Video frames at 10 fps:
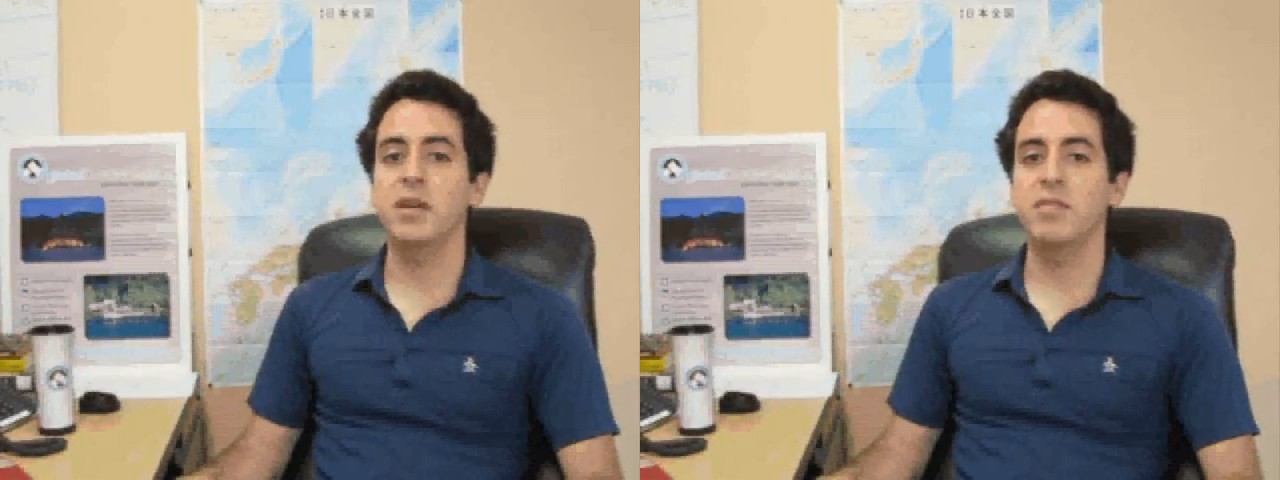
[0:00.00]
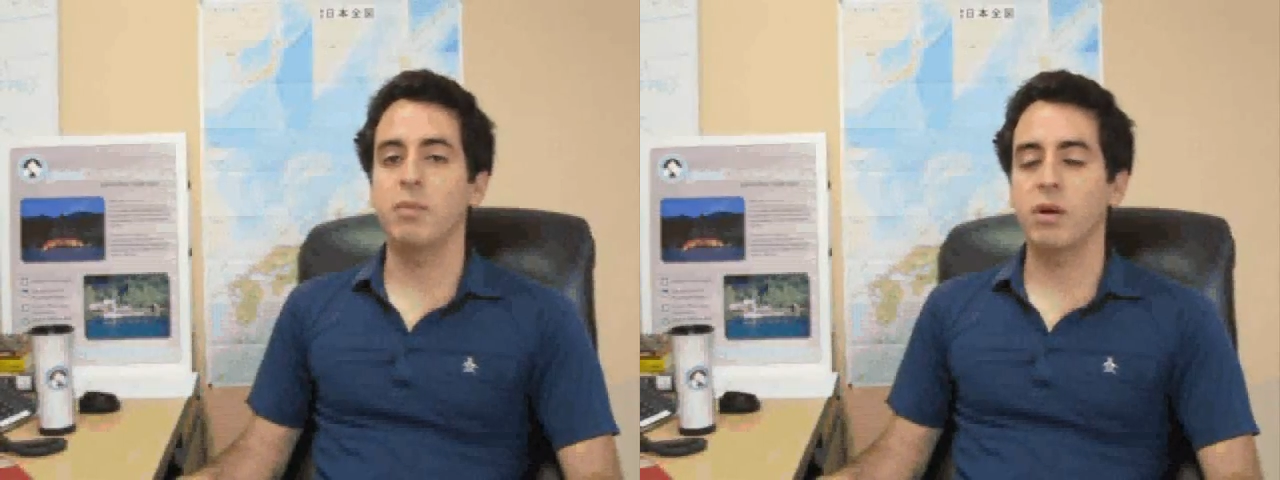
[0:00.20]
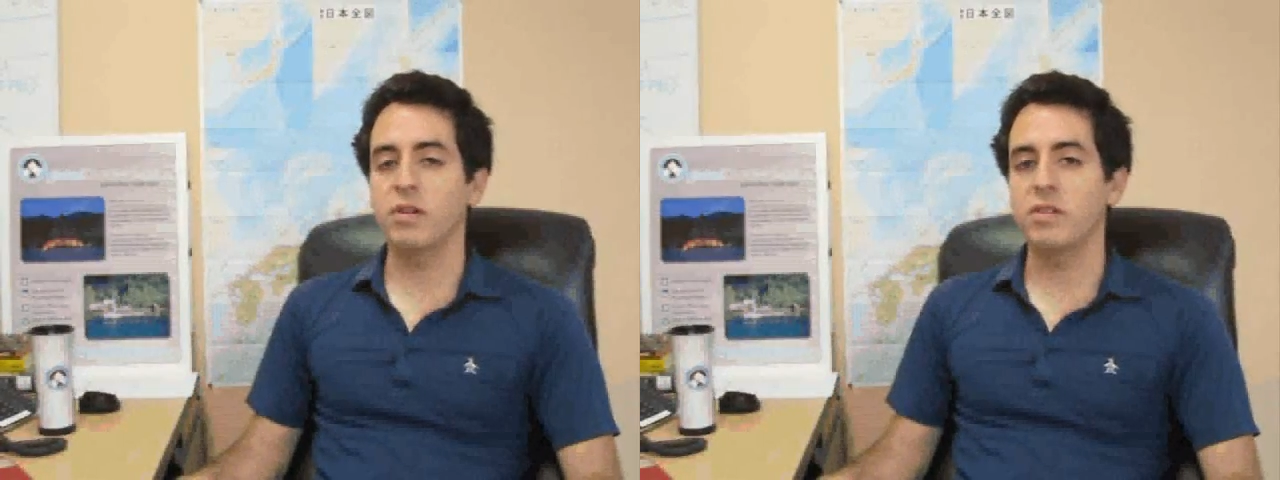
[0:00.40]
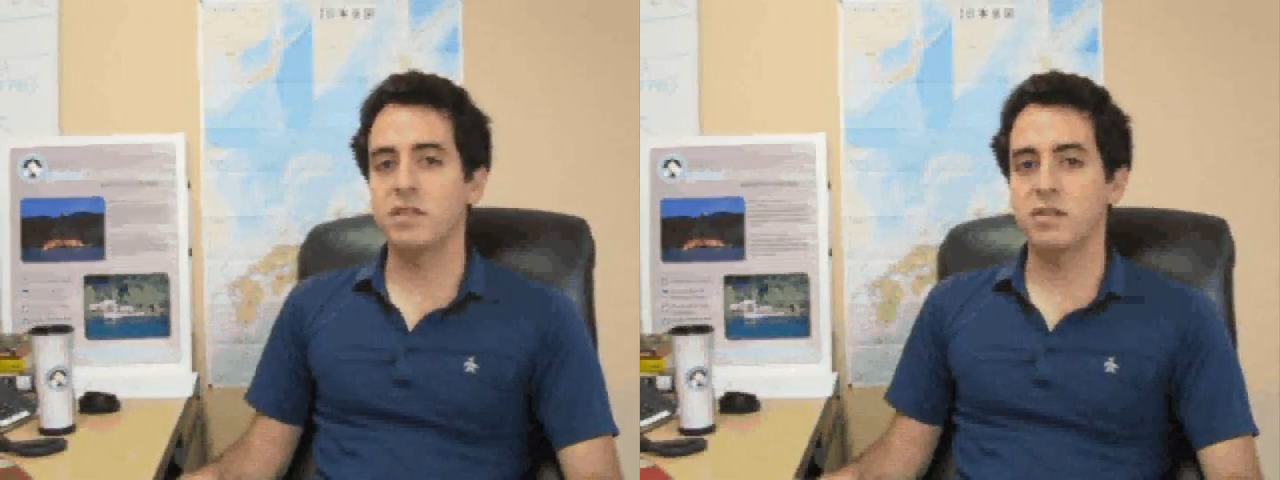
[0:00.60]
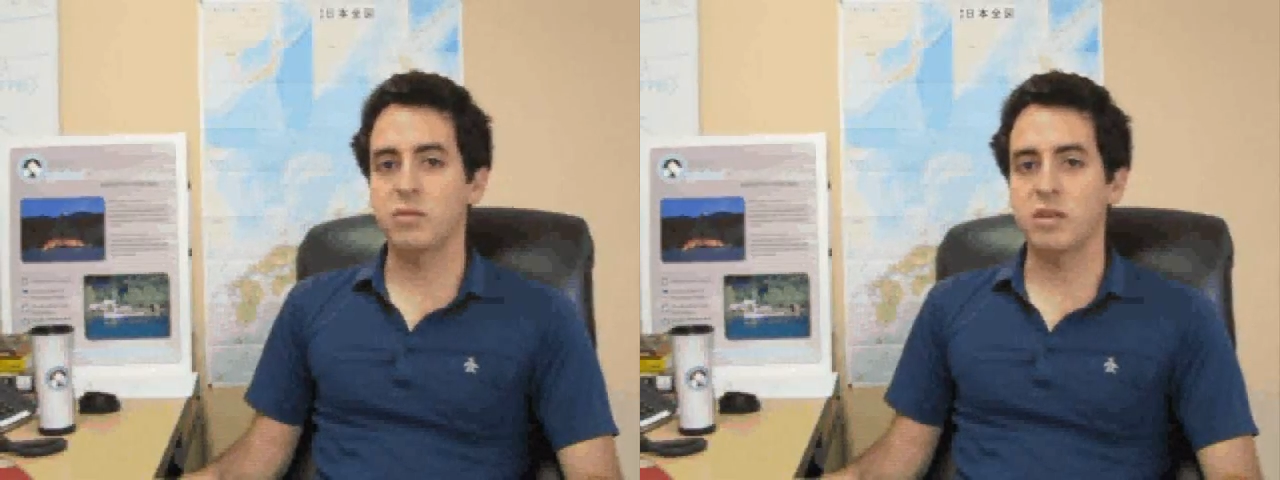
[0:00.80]
We have
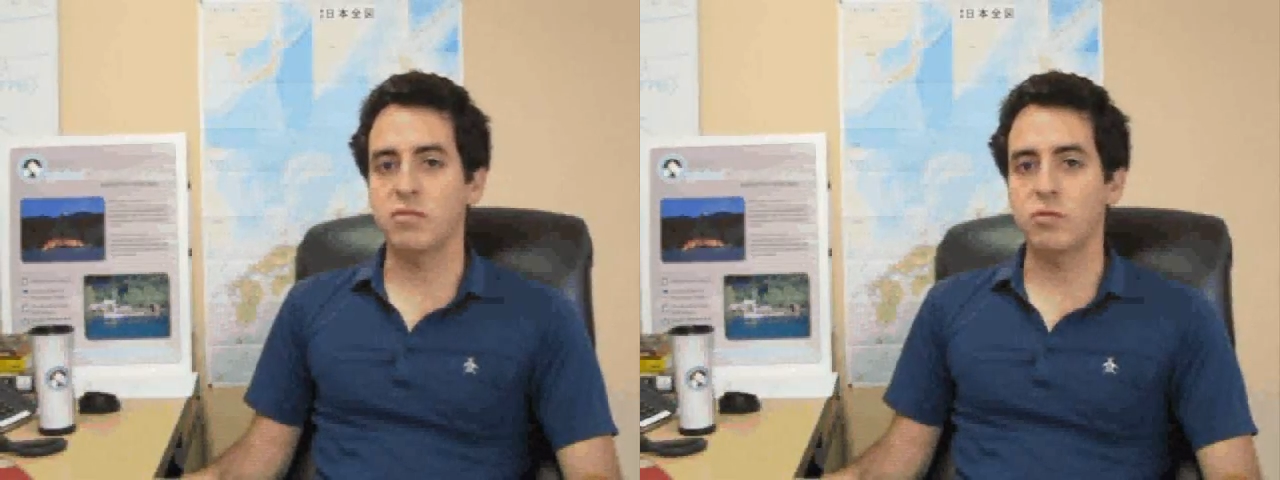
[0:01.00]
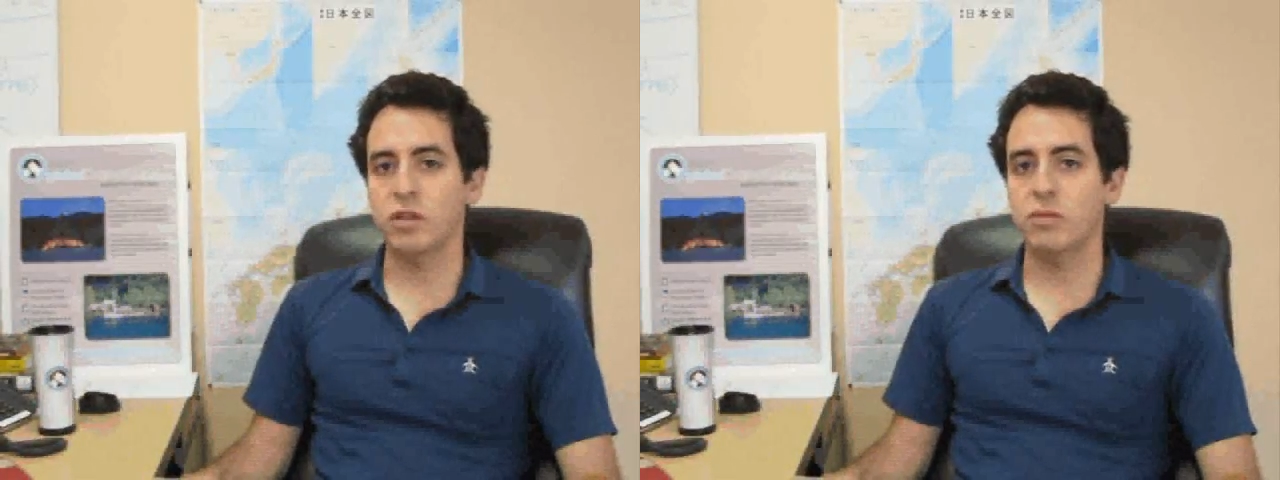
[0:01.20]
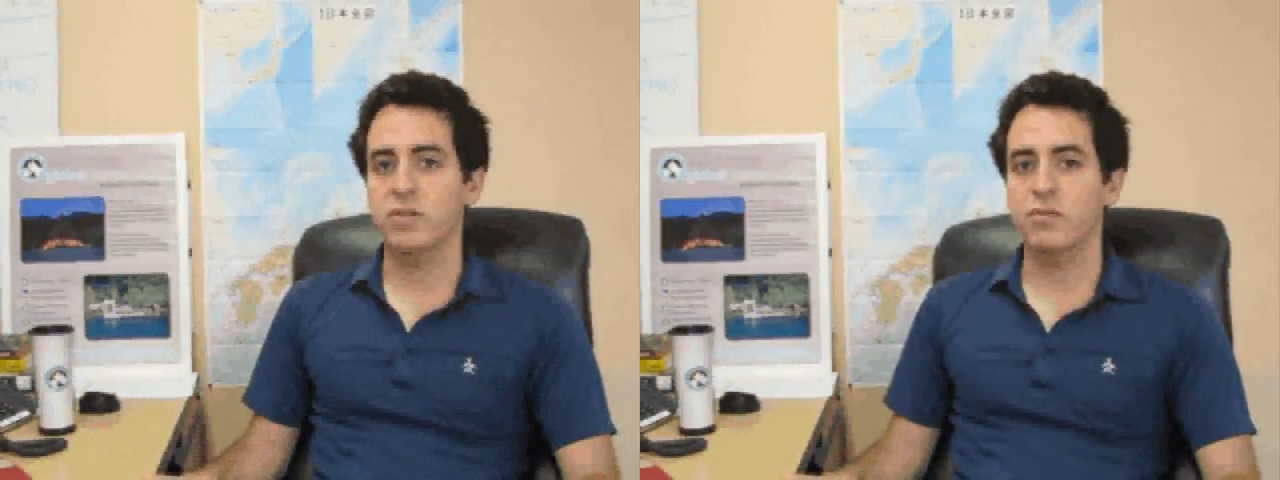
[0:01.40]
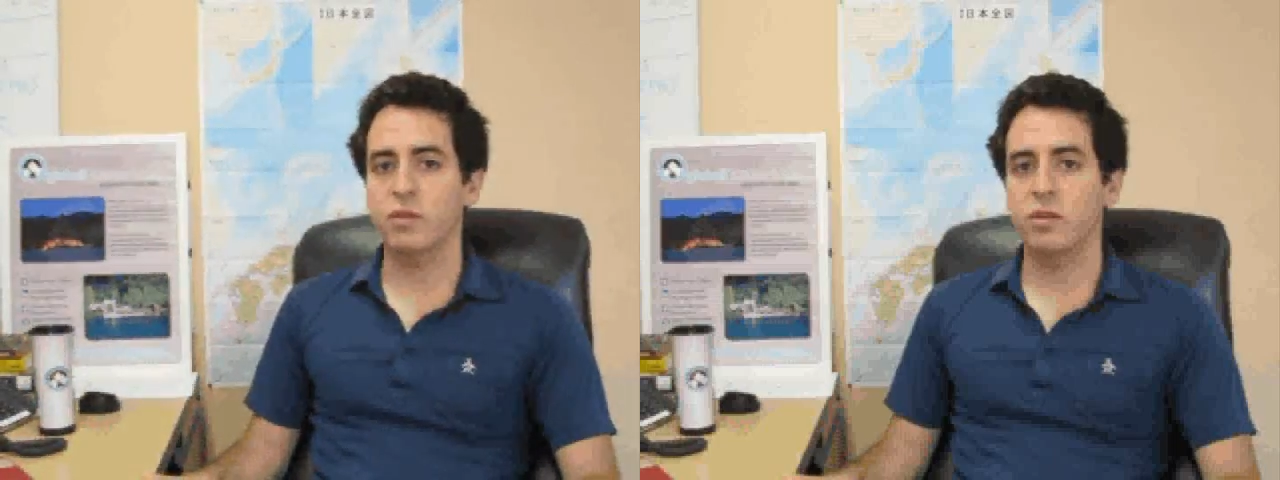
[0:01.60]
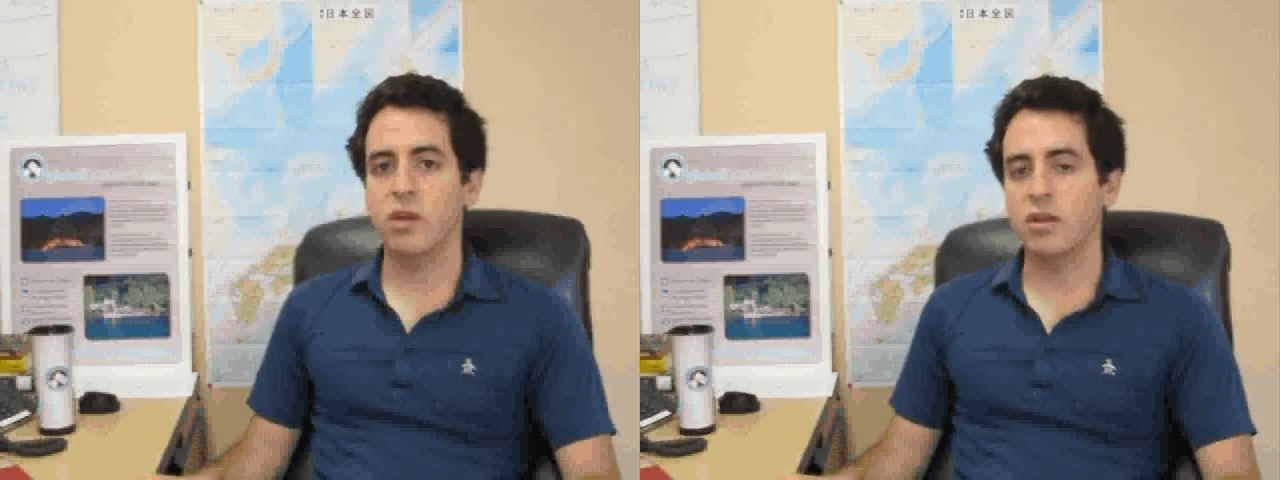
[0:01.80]
partners that we've worked with
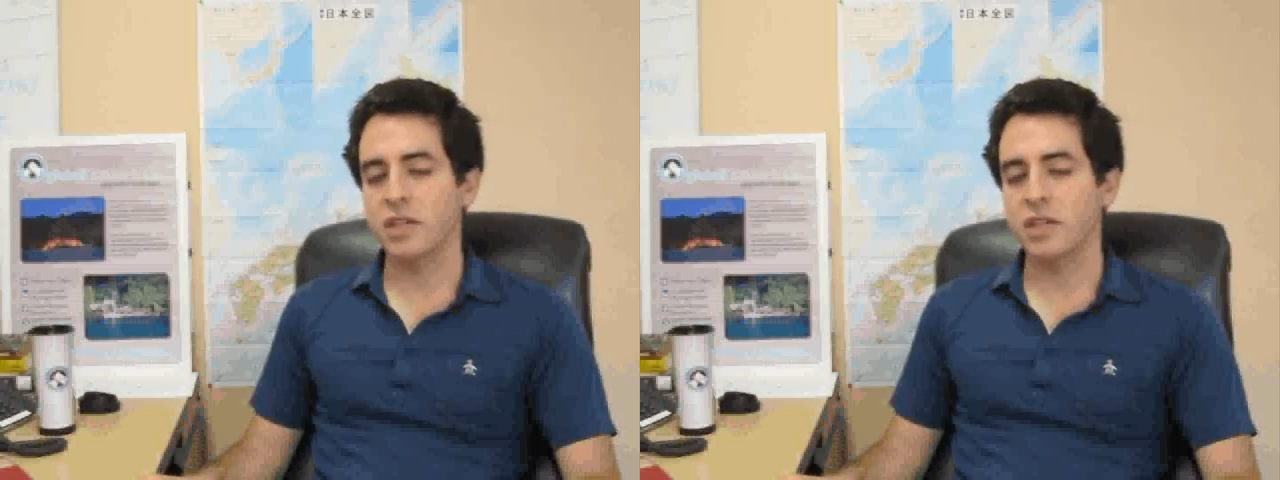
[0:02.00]
for a long